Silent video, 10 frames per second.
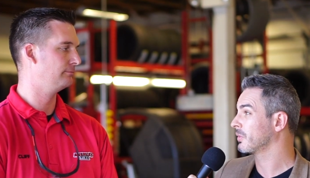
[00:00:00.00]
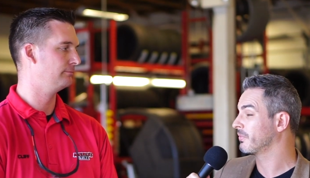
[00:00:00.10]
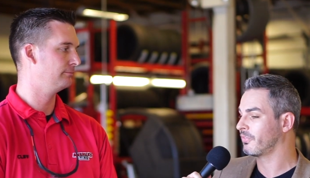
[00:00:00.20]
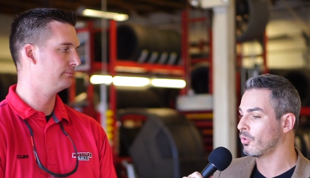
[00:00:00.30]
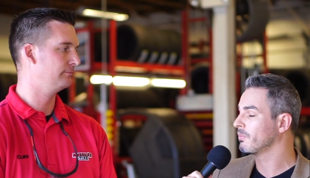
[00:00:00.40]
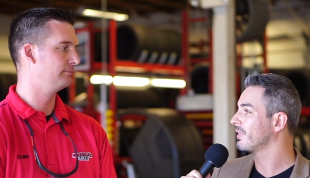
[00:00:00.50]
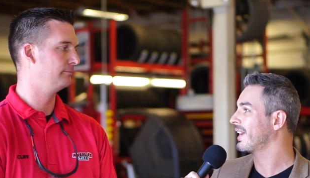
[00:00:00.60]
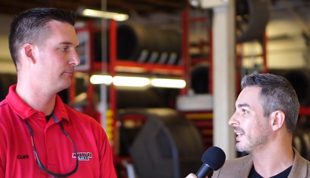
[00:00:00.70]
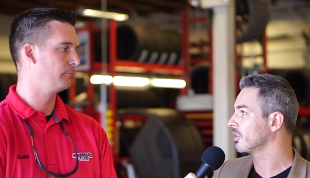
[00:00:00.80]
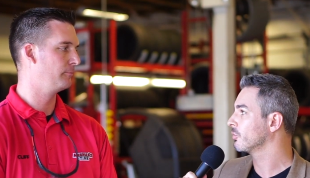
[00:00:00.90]
Speaker 1: with a foam
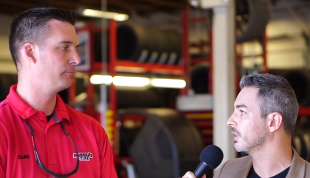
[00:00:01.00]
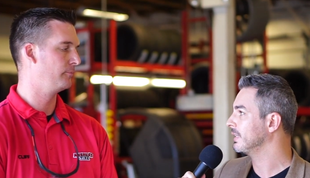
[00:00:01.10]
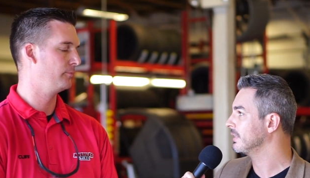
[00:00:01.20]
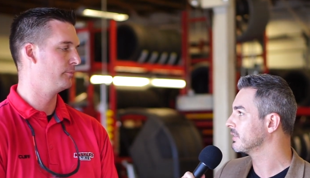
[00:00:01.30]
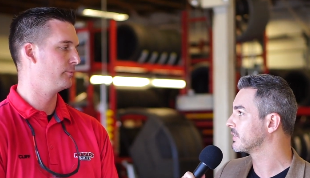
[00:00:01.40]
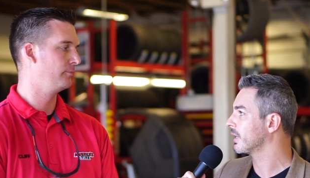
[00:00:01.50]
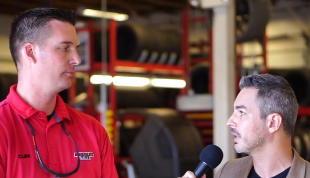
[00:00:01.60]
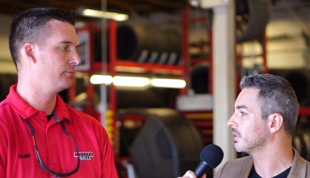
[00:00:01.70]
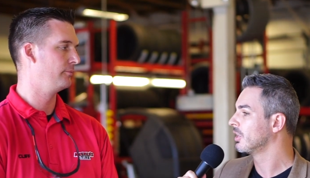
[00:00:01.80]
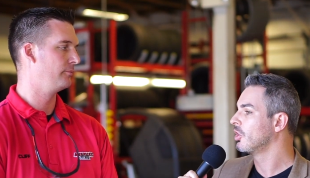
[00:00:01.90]
lining on the
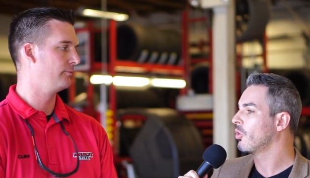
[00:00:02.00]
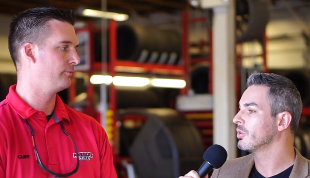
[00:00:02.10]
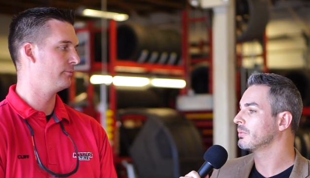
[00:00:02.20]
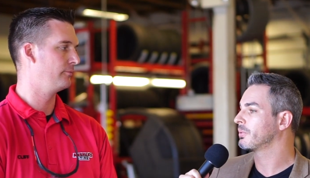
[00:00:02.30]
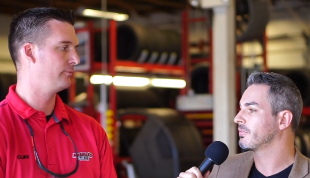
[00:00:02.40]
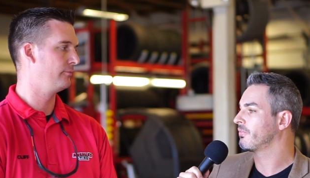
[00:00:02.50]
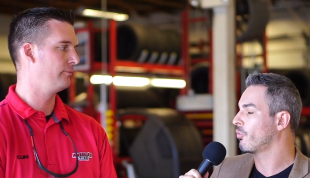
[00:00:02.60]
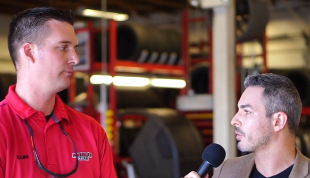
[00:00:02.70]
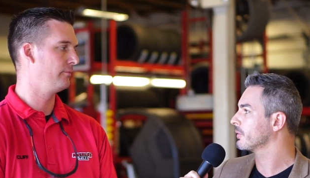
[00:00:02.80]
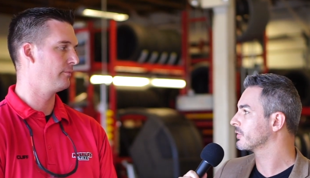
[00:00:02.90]
inside on the
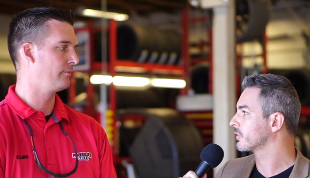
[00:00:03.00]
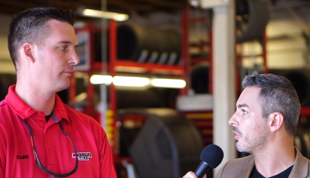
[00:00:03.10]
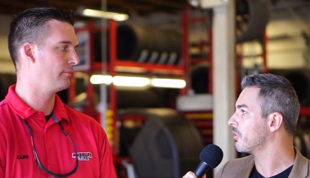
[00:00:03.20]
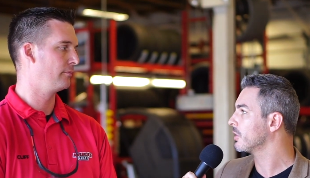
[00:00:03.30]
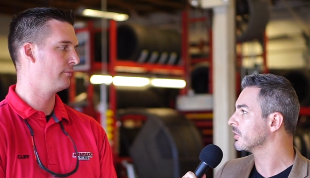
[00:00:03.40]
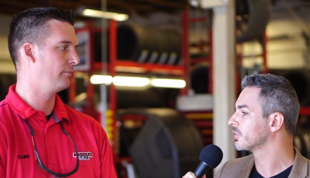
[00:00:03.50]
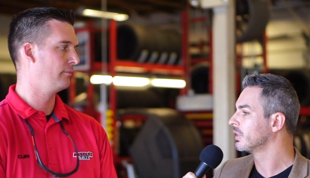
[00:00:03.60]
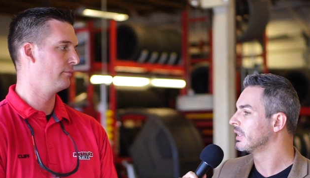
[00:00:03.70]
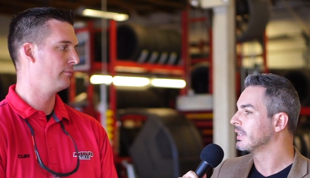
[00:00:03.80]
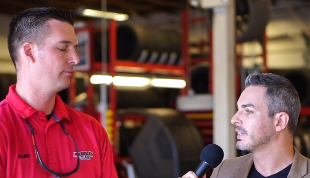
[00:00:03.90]
performance cars.
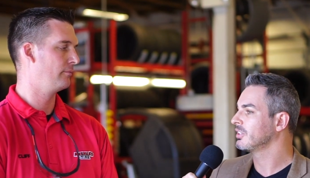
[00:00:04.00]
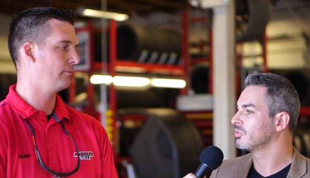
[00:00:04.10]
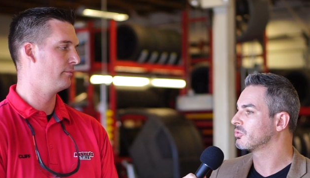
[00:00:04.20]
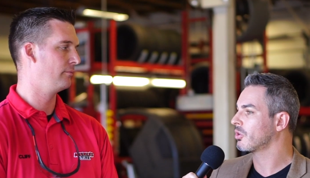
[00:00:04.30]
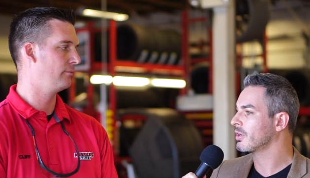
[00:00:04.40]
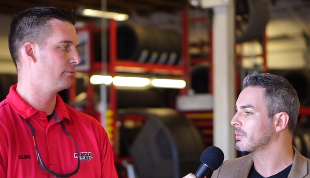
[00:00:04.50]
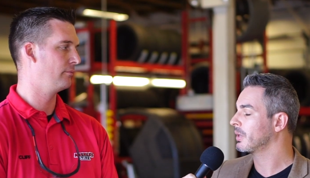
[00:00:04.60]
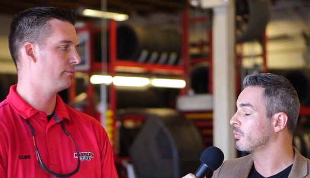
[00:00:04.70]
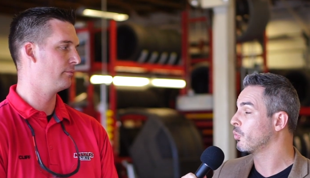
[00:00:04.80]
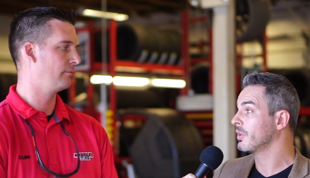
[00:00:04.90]
Can you talk
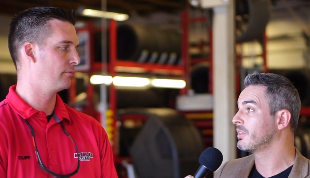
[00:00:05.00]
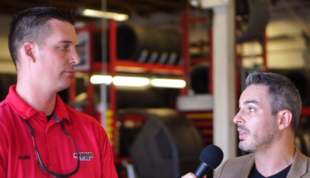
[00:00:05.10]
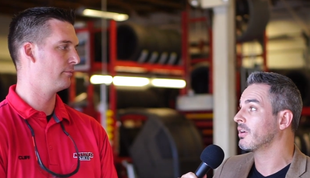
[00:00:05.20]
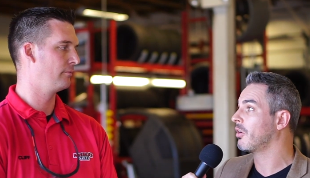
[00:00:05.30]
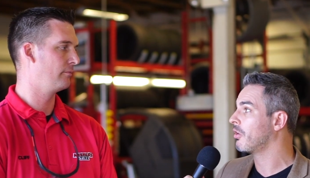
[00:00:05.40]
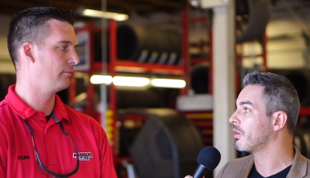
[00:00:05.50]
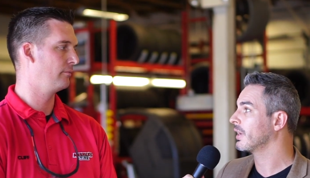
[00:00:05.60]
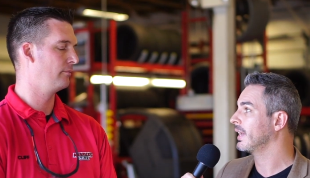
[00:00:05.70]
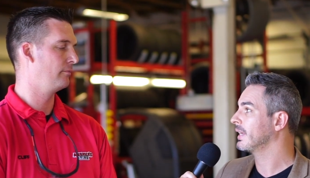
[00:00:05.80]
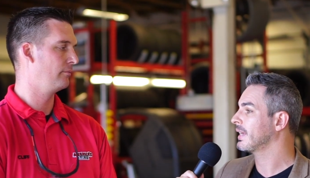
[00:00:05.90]
about what they
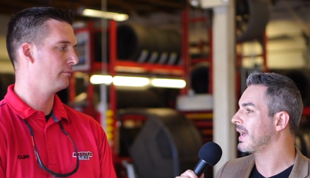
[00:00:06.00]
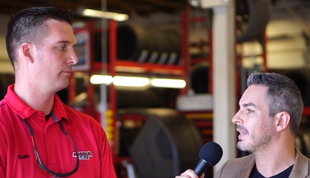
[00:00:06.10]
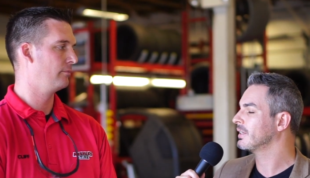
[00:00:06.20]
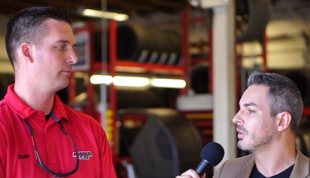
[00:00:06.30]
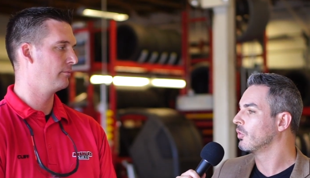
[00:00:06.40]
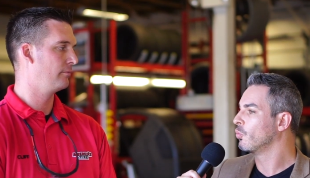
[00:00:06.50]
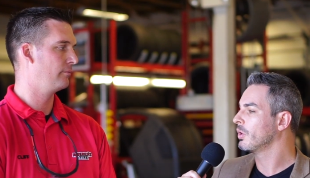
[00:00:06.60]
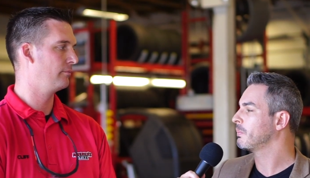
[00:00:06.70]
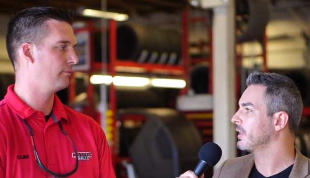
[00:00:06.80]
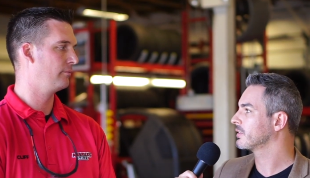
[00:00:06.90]
are and, and
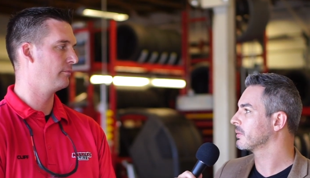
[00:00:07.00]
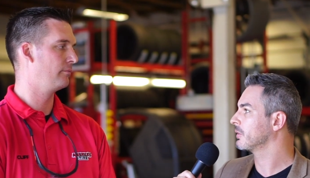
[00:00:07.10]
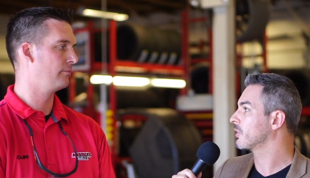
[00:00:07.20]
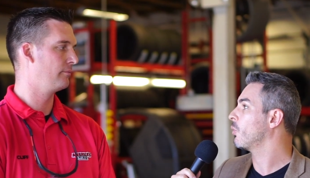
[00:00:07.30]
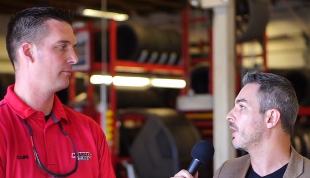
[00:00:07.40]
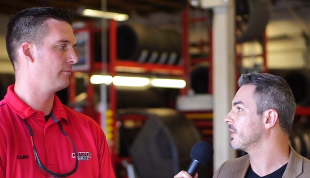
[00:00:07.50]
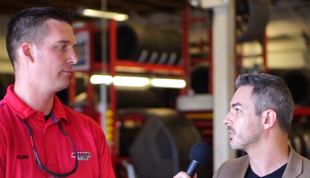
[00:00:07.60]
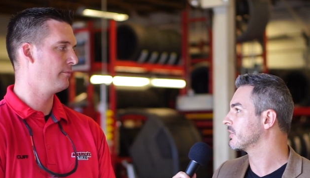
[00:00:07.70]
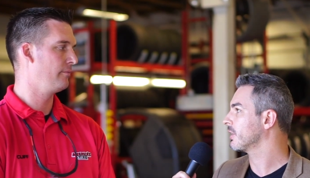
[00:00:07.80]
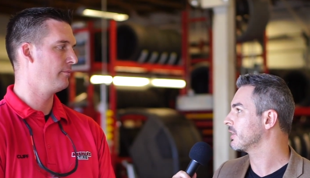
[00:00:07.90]
what makes them the
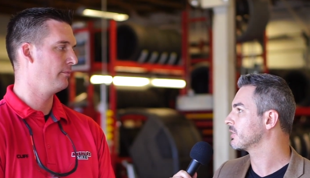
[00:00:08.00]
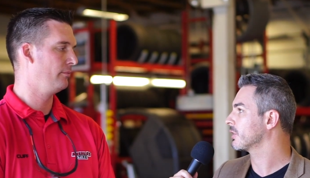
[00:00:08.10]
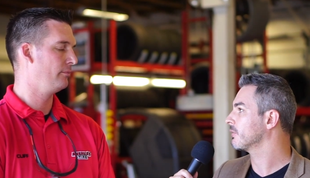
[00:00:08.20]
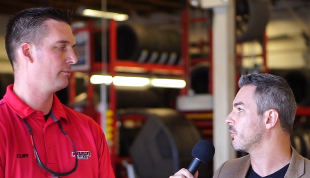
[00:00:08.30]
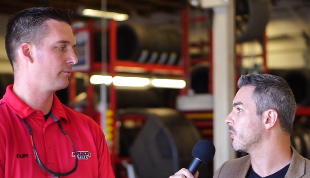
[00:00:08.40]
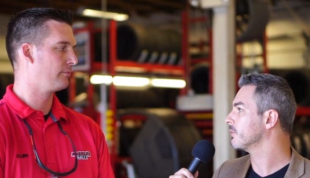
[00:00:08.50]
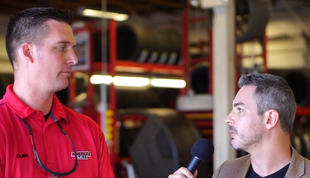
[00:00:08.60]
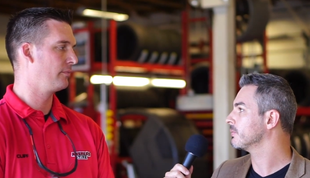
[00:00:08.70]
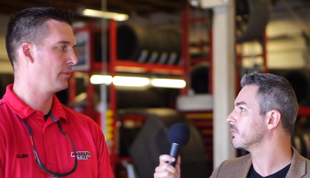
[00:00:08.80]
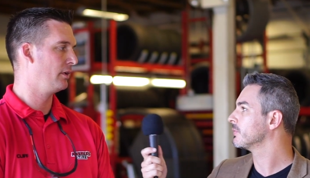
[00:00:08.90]
quietest tires out of all of
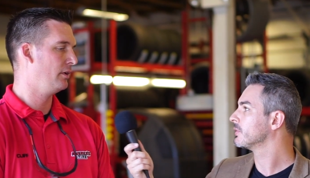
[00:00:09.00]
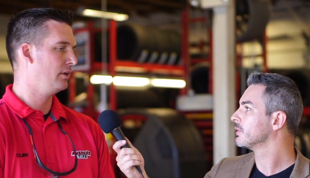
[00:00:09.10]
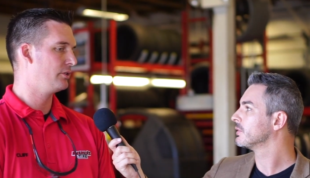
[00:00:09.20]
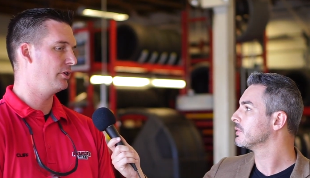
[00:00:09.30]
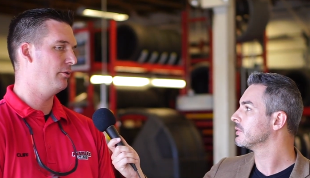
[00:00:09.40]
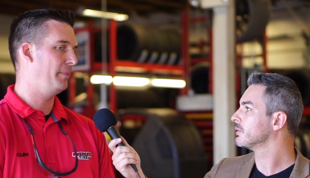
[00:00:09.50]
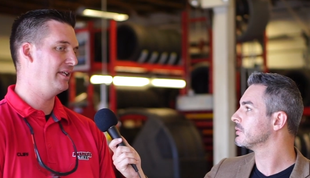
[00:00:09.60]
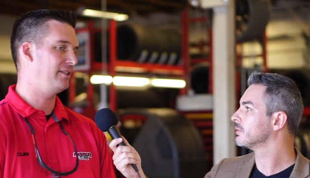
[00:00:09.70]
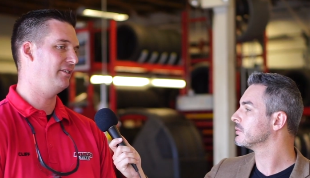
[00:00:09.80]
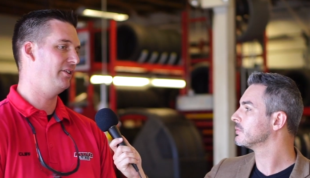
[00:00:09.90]
them?
Speaker 2: So
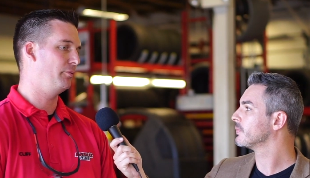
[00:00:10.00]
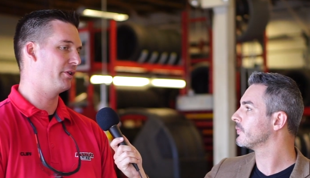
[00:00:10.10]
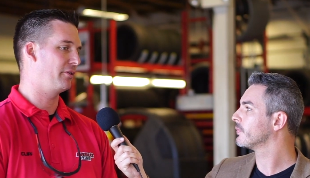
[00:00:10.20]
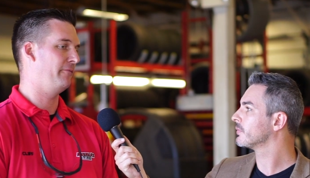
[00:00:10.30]
basically, what the